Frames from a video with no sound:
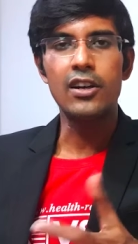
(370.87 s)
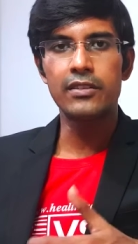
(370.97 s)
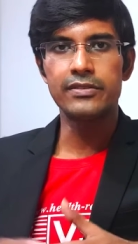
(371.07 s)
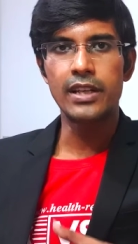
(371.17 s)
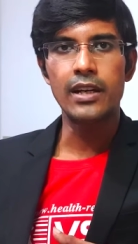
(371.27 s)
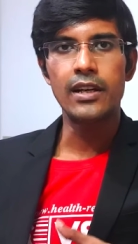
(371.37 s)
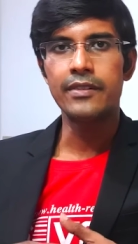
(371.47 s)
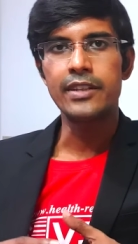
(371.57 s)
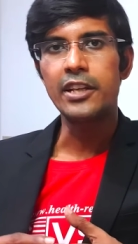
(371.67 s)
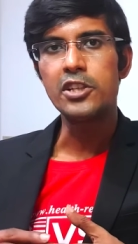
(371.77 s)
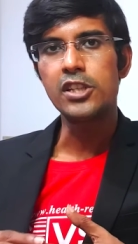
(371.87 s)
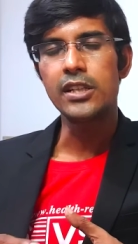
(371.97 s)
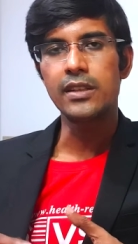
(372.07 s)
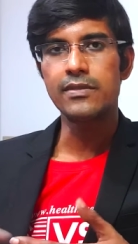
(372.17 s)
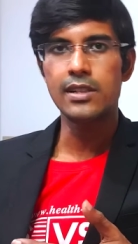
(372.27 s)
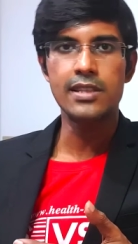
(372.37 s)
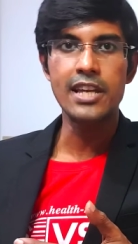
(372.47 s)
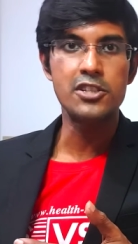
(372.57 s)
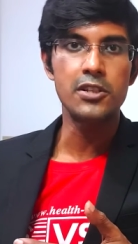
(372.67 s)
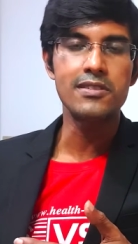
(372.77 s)
of the initiatives, so that's
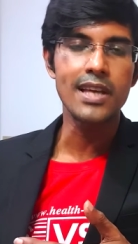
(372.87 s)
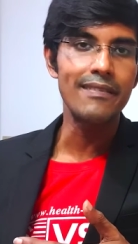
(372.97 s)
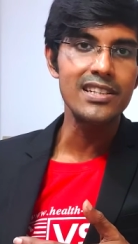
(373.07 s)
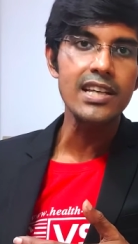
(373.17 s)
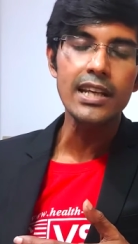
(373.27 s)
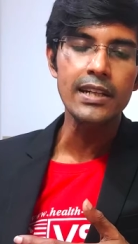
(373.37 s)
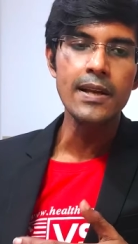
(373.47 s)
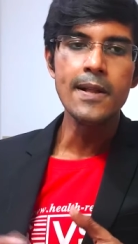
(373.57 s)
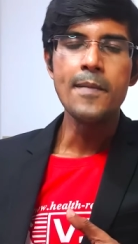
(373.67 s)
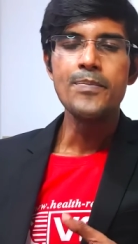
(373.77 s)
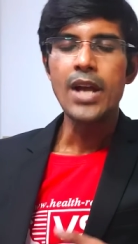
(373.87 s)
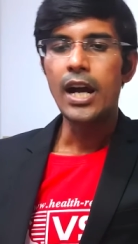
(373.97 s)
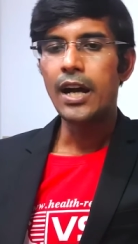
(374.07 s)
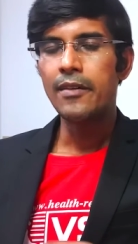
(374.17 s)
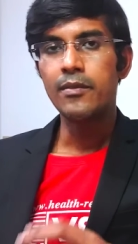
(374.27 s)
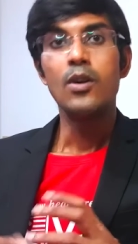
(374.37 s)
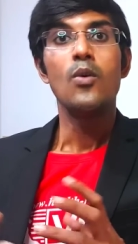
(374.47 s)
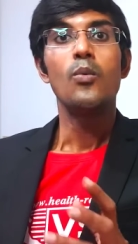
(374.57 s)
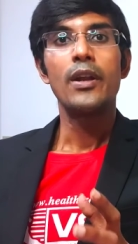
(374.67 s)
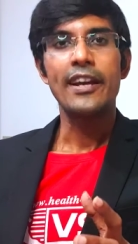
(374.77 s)
HGD 17.
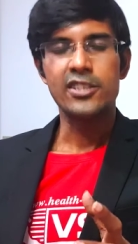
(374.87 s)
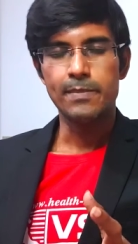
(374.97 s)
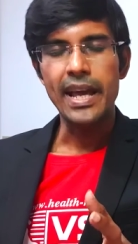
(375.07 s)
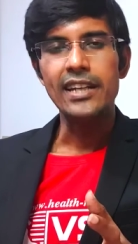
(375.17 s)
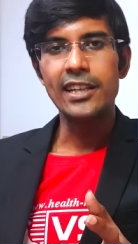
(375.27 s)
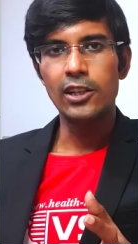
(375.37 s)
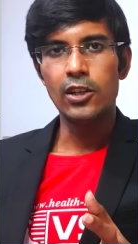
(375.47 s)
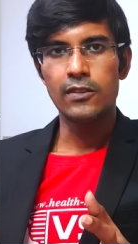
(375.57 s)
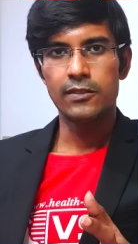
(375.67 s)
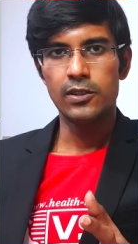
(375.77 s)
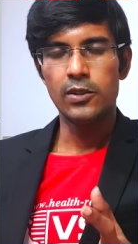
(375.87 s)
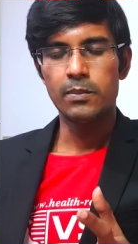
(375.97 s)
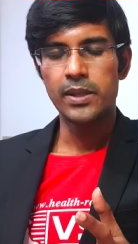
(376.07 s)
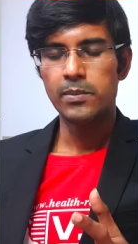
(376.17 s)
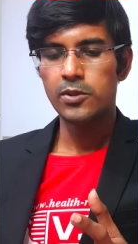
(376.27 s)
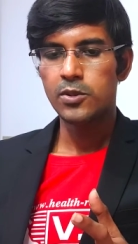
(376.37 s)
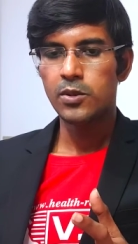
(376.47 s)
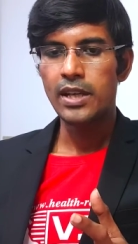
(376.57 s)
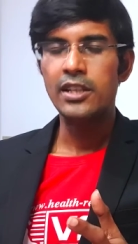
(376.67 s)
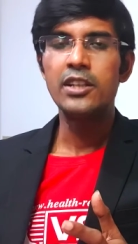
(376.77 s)
We're expanding a lot of people. So,
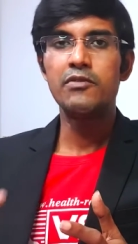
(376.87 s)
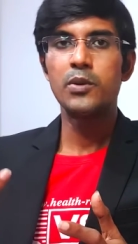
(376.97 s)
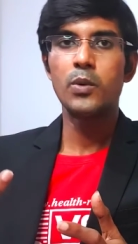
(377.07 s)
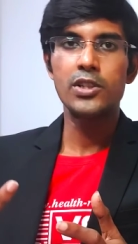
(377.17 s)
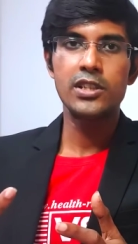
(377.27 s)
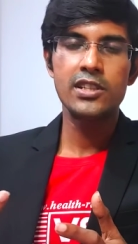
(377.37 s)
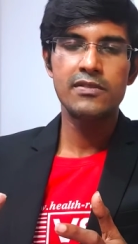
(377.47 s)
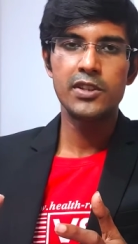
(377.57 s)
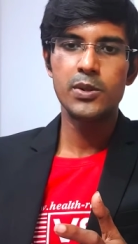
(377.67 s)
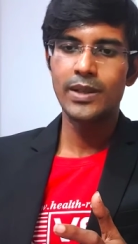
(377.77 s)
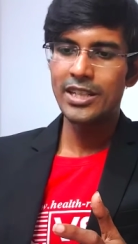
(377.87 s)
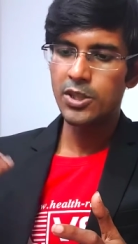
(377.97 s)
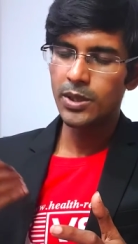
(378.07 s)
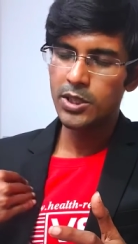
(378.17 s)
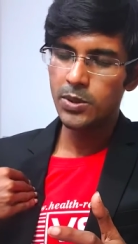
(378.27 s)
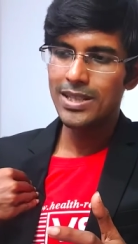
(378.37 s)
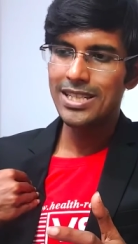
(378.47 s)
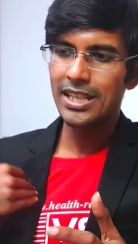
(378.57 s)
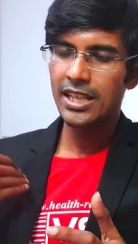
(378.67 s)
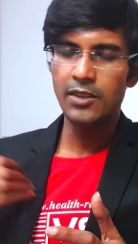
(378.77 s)
and if you're watching this video in
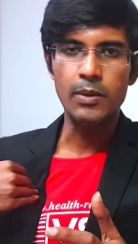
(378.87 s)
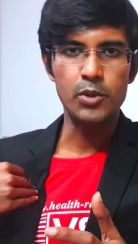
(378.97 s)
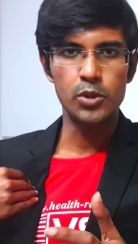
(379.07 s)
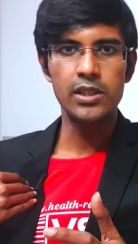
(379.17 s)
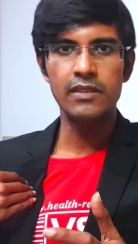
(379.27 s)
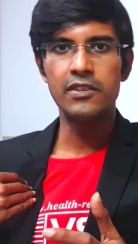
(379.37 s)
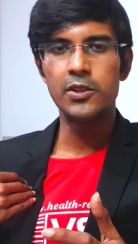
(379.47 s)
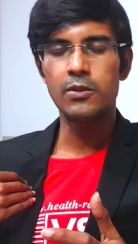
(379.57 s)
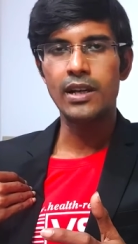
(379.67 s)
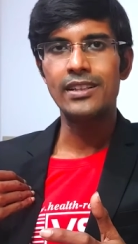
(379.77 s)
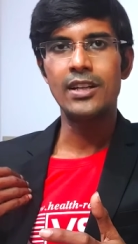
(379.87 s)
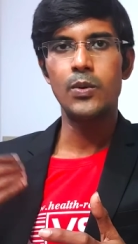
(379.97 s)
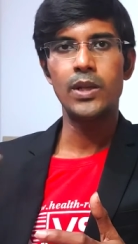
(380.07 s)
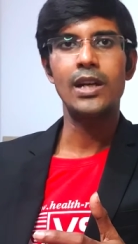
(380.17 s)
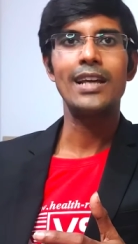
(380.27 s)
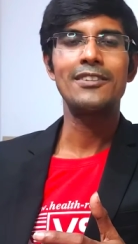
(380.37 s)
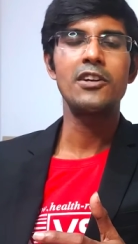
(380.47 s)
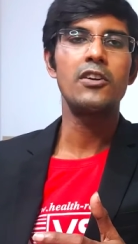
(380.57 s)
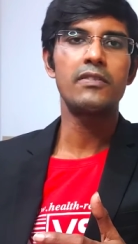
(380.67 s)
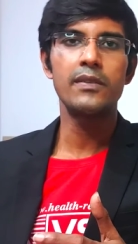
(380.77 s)
2020, I'm shooting the video right now, we got like
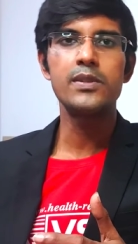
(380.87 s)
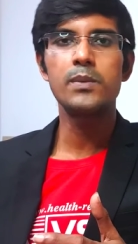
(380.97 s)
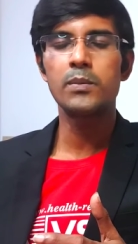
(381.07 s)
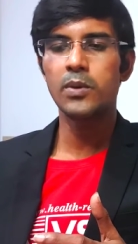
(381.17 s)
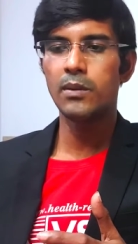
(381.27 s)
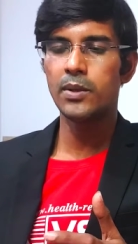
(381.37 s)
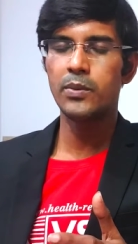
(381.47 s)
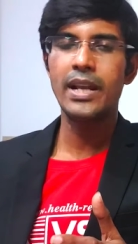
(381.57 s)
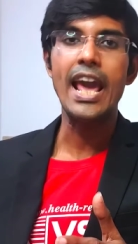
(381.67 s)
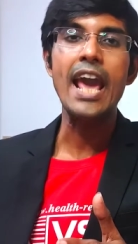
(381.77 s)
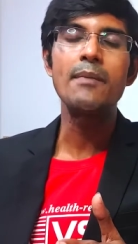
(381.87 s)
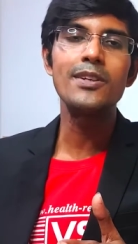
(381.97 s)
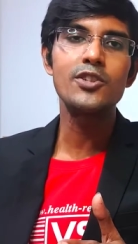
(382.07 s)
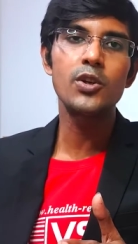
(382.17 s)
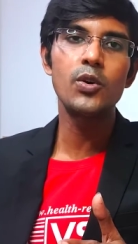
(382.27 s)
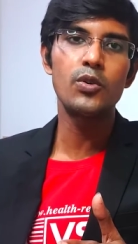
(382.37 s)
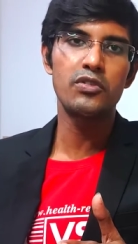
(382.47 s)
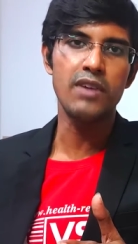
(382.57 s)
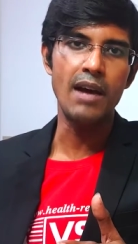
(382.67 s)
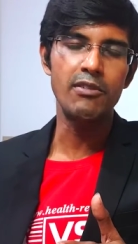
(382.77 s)
350 people, but we're aiming to go to
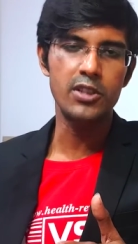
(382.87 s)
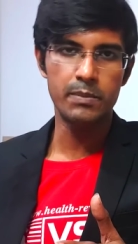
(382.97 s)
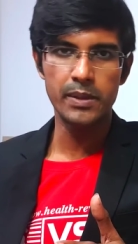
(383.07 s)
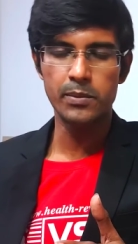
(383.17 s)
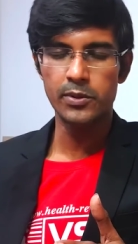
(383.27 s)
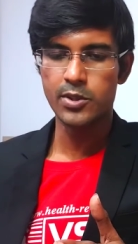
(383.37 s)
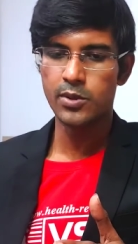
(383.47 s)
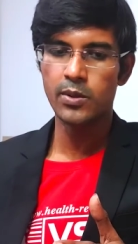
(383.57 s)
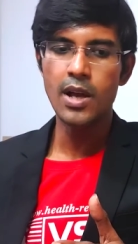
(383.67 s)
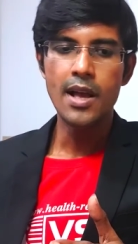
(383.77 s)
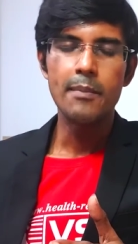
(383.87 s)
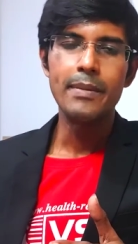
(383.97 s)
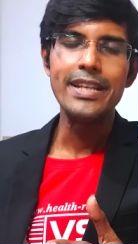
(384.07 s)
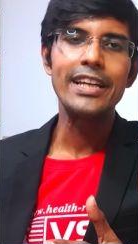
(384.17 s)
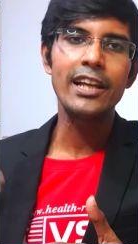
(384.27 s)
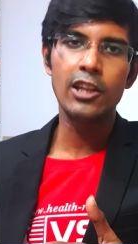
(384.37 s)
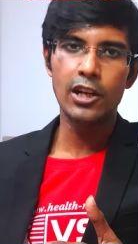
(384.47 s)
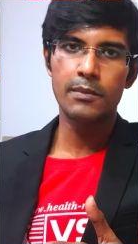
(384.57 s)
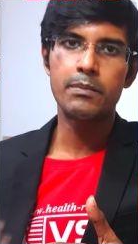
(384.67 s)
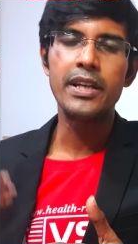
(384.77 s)
500 people. So meeting a lot
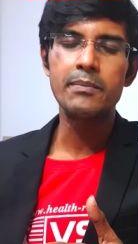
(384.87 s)
of bring